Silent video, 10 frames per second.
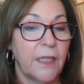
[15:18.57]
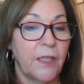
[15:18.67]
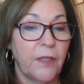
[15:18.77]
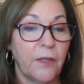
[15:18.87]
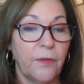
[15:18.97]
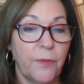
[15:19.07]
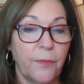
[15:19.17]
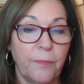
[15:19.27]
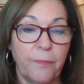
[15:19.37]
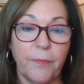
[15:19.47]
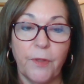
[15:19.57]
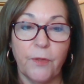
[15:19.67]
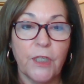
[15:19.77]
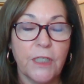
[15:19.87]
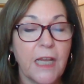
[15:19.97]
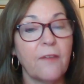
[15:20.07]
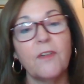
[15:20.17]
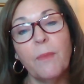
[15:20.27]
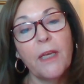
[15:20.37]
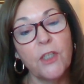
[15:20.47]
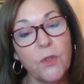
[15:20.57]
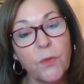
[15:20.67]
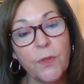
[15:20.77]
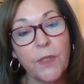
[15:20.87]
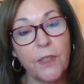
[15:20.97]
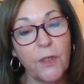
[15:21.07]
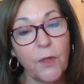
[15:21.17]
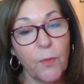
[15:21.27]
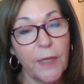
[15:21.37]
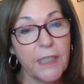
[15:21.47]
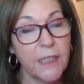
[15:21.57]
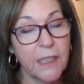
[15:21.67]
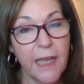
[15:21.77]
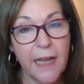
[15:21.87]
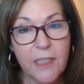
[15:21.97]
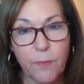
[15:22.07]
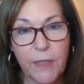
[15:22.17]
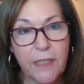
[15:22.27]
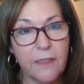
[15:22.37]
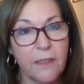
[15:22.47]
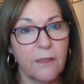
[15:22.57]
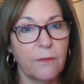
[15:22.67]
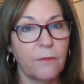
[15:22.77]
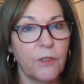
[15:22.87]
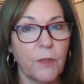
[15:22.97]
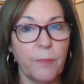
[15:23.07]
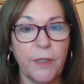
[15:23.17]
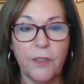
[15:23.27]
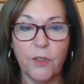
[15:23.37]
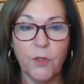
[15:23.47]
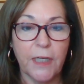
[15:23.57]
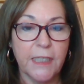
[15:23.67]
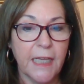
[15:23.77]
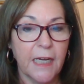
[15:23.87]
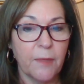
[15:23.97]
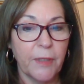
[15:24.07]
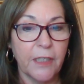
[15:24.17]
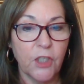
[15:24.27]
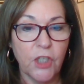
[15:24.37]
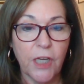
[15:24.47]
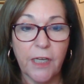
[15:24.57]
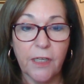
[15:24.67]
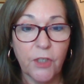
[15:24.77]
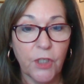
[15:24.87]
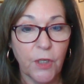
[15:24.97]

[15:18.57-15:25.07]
You just have to make sure that you don't wait to the last minute to jump in to try to set up an exchange,